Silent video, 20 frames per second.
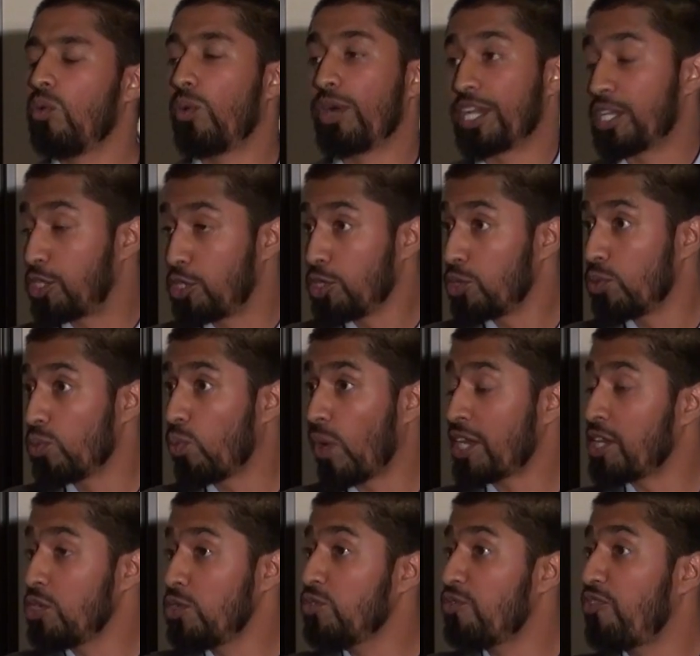But
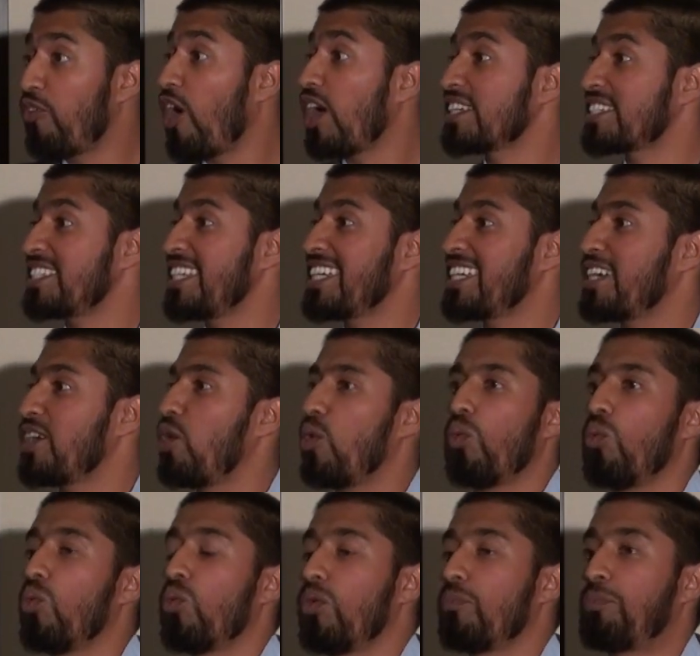when you fall sick,
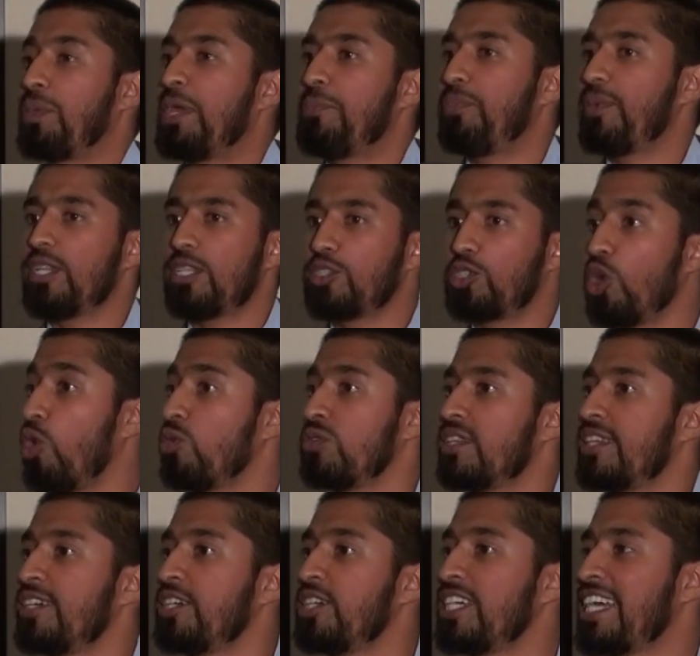oh, people
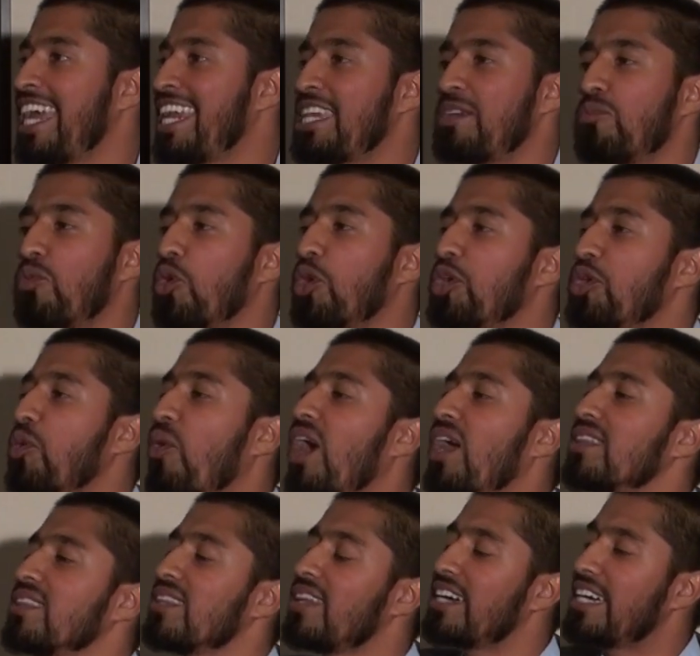don't learn anymore. No,
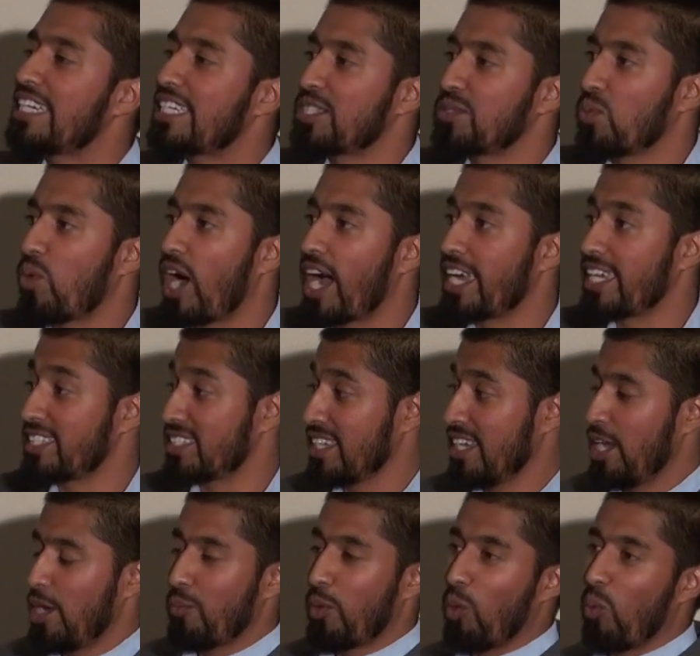Allah is wise.
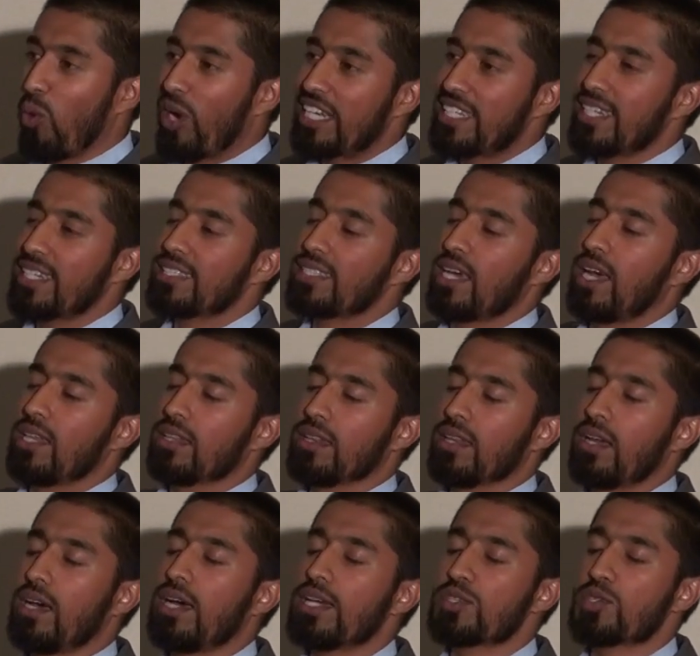But what does
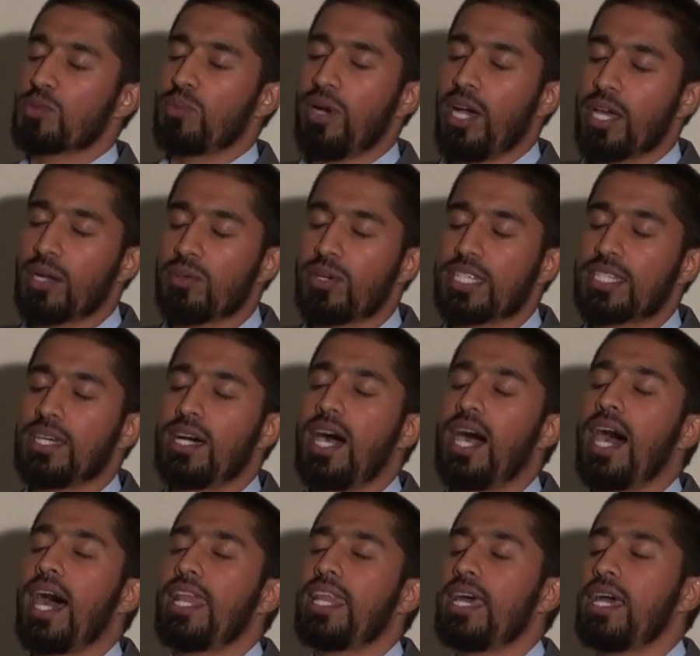Allah subhanahu wa
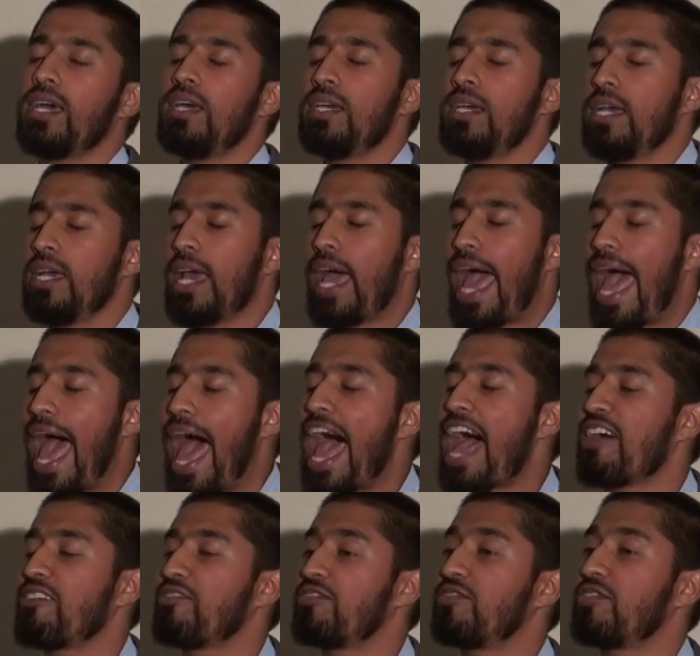ta'ala
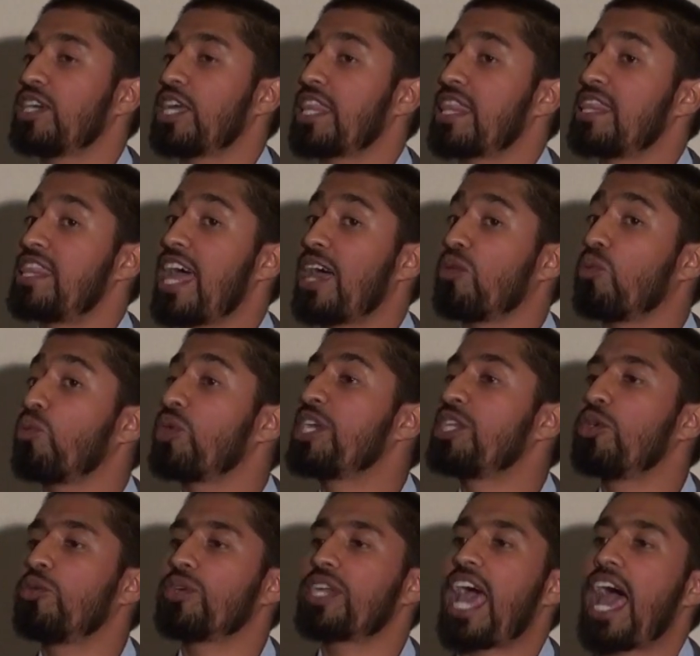have that we
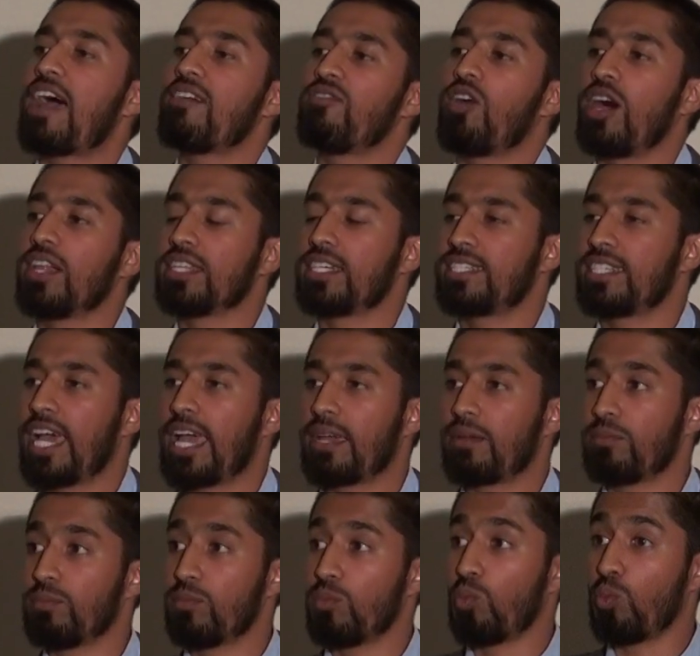don't have all the
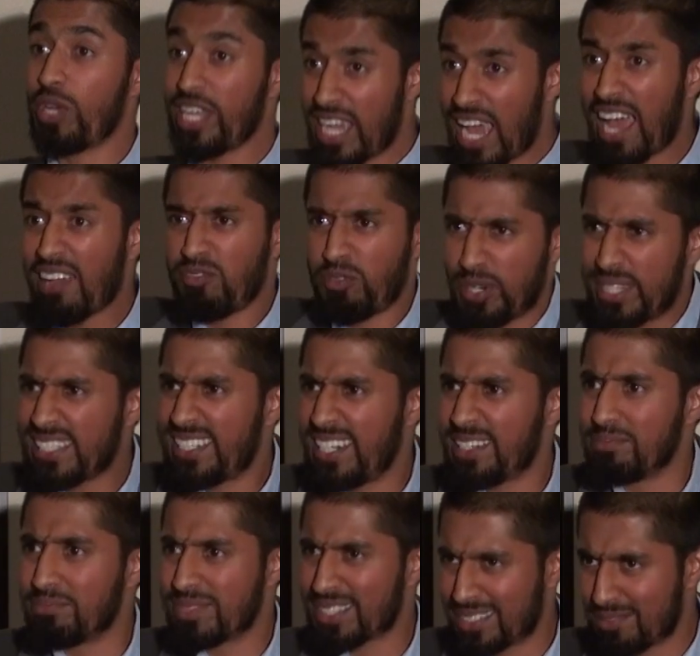time? We have
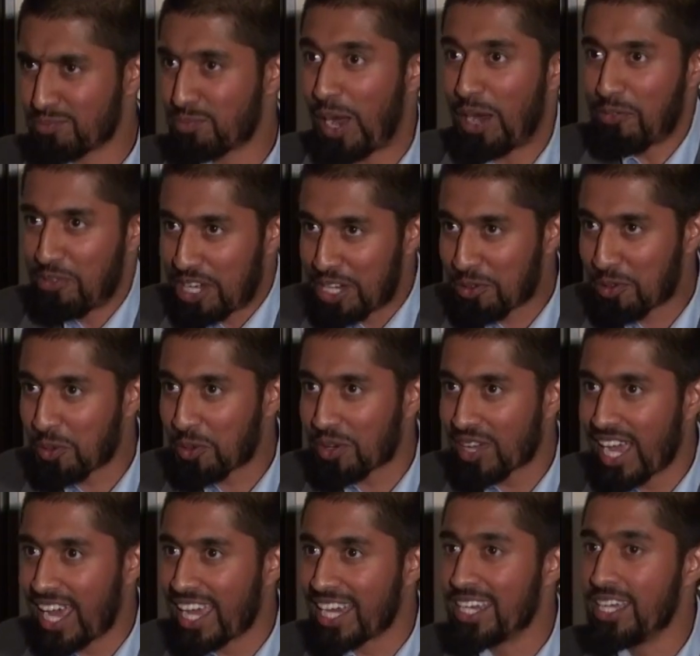wisdoms by reading
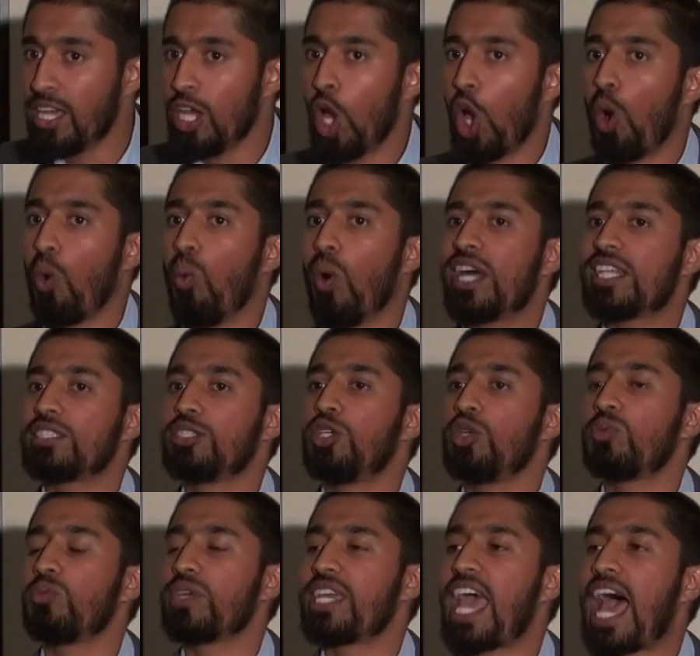Quran. What
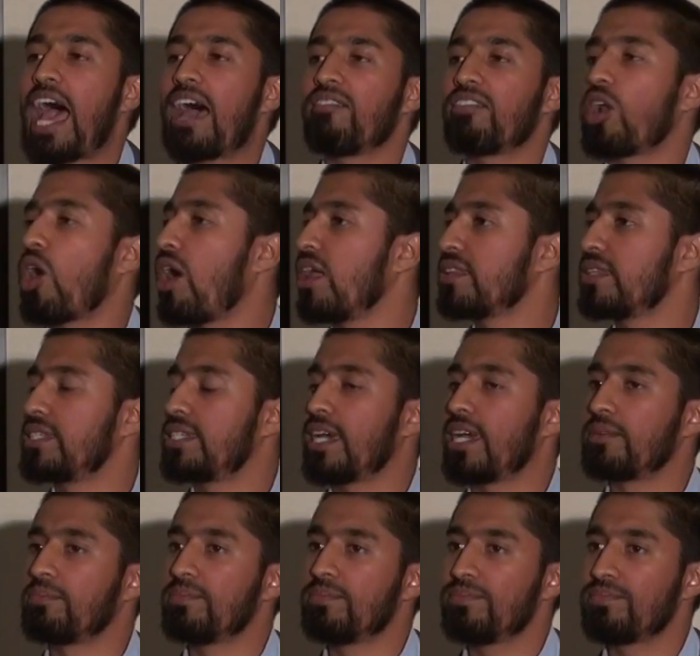don't we have at all the
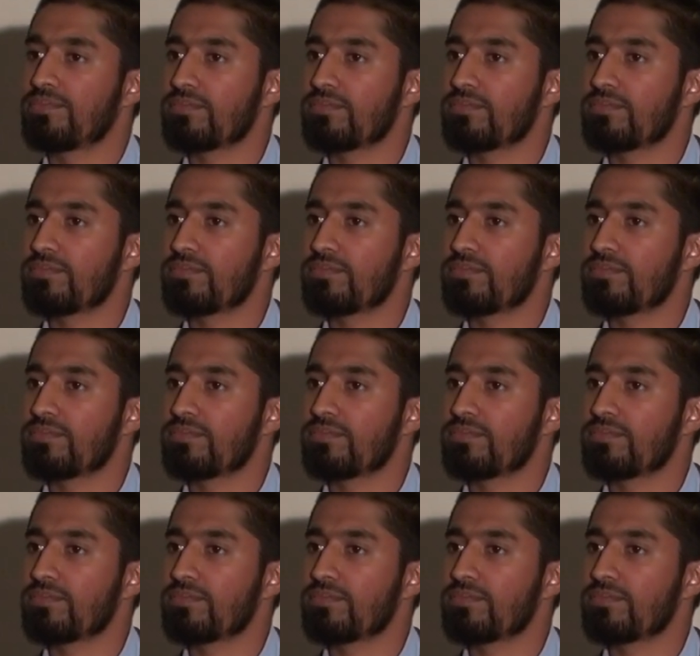time?